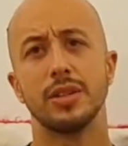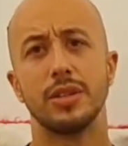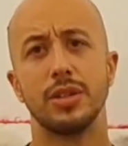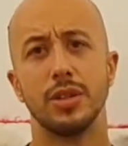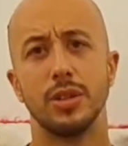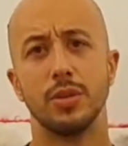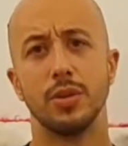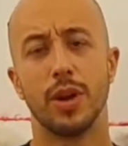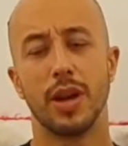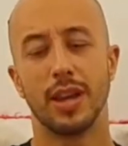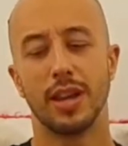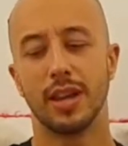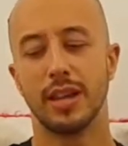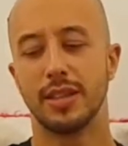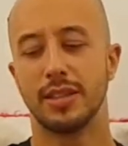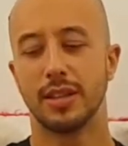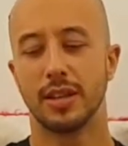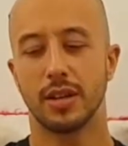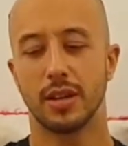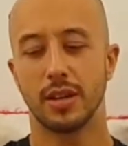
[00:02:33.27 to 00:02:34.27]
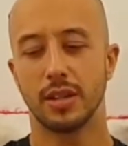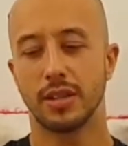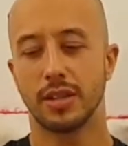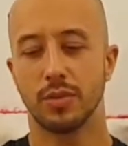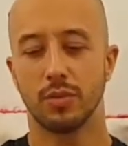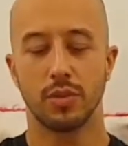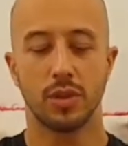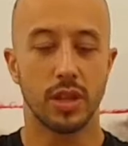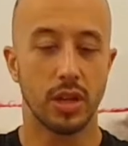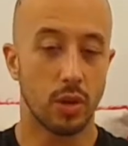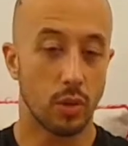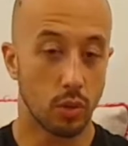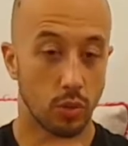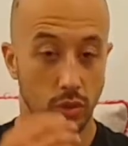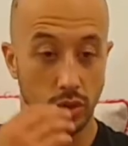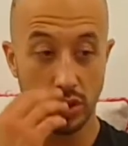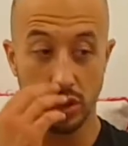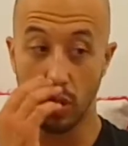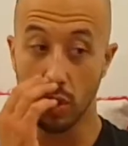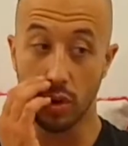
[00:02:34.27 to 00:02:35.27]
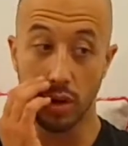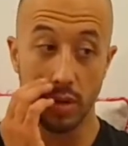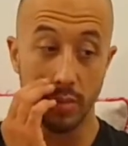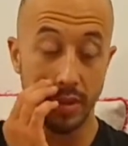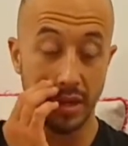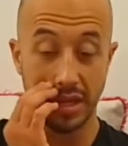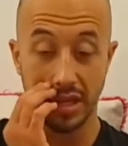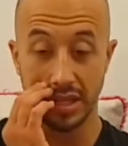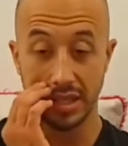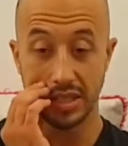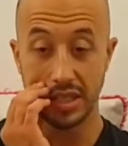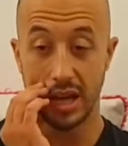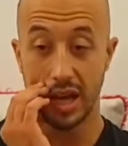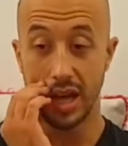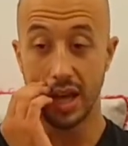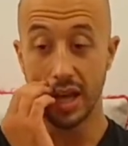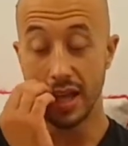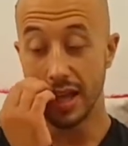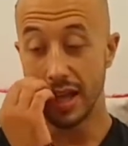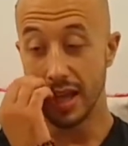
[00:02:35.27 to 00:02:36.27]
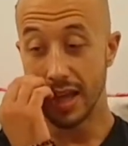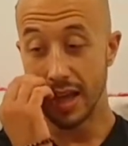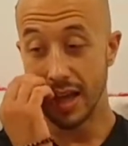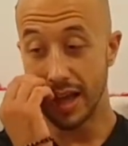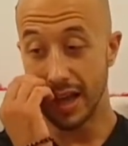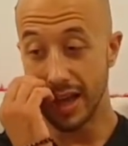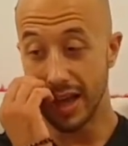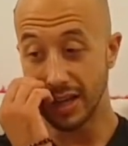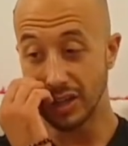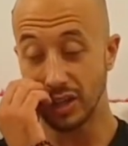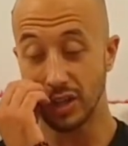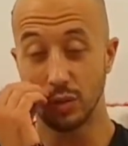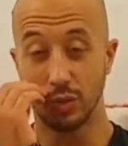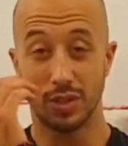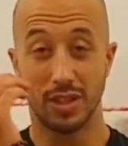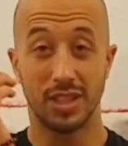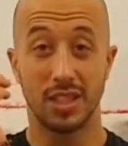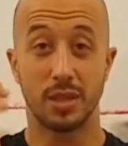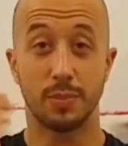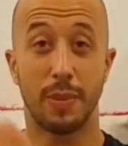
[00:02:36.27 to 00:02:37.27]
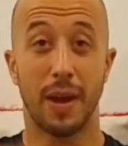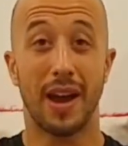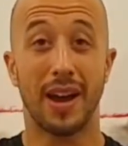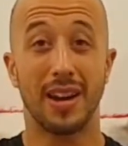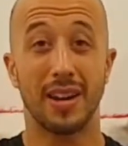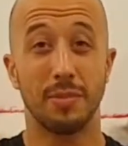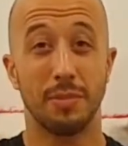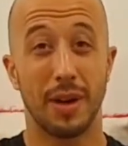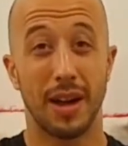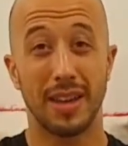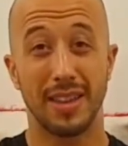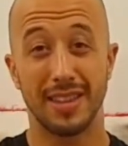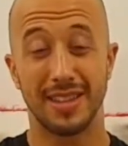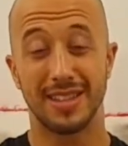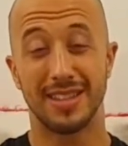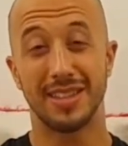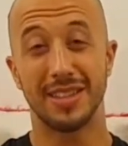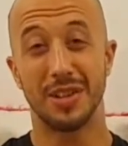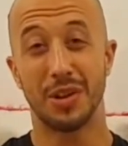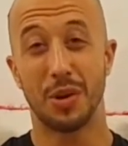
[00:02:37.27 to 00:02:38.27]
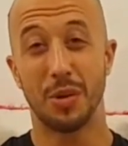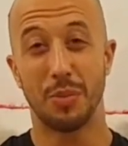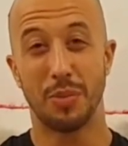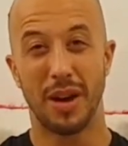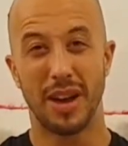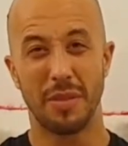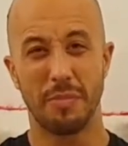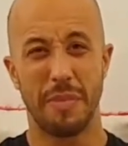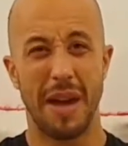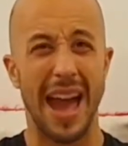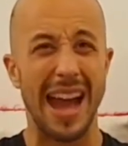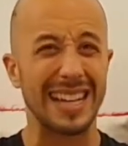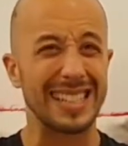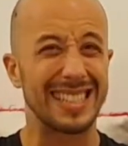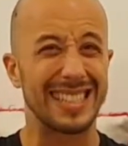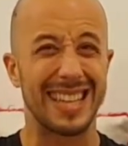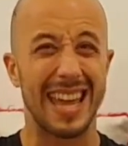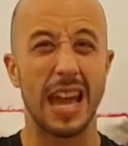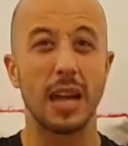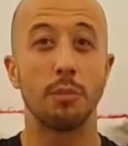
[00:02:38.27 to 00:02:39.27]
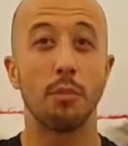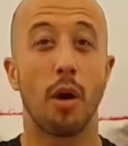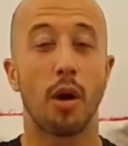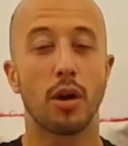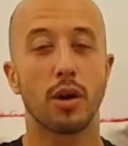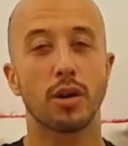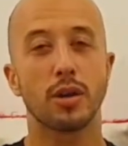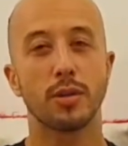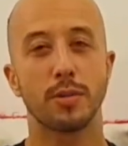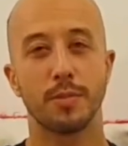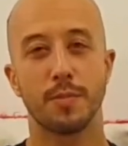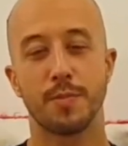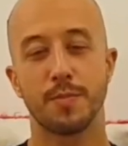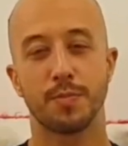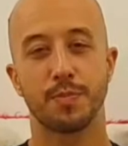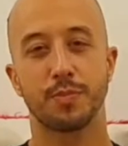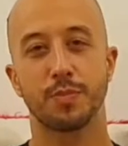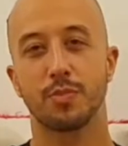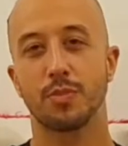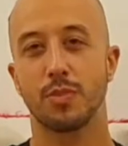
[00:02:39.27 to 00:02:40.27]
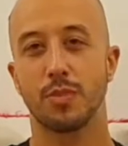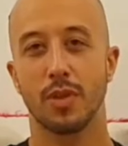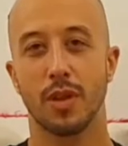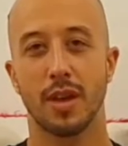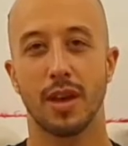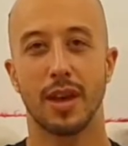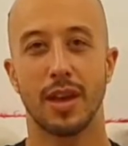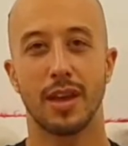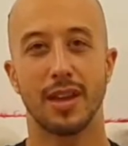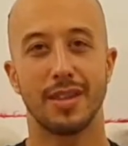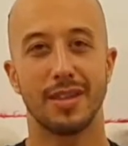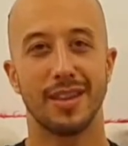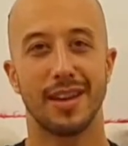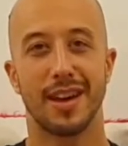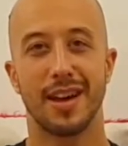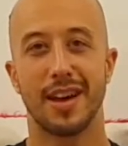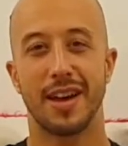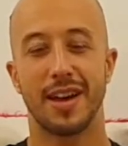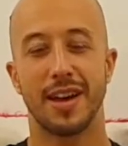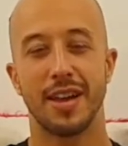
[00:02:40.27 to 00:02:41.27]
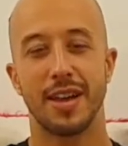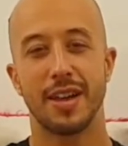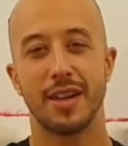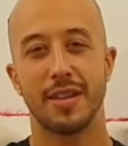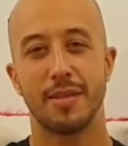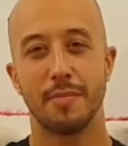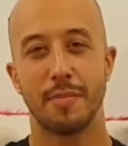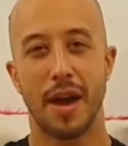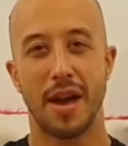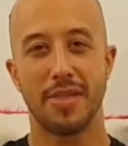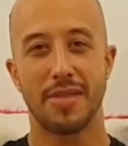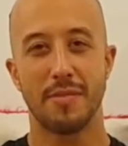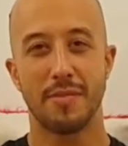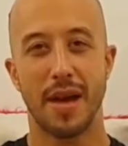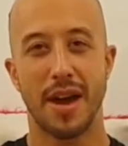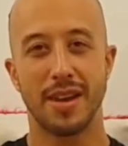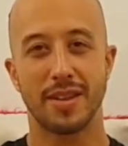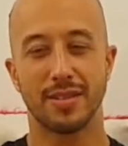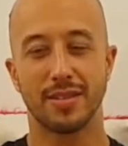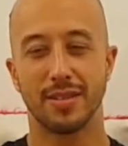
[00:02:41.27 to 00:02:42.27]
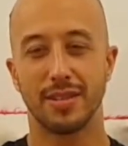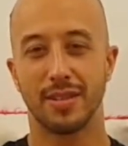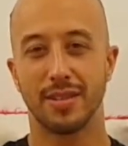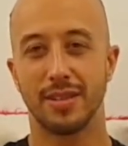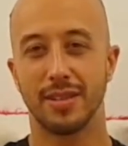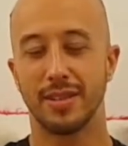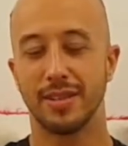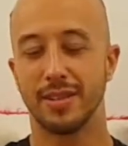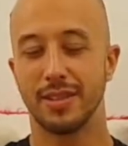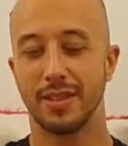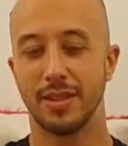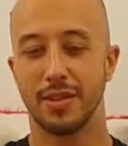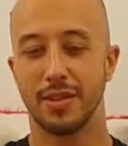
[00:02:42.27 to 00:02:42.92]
to. And it's a really cool story because I actually was inspired by this, by Max Tegmark and the mathematical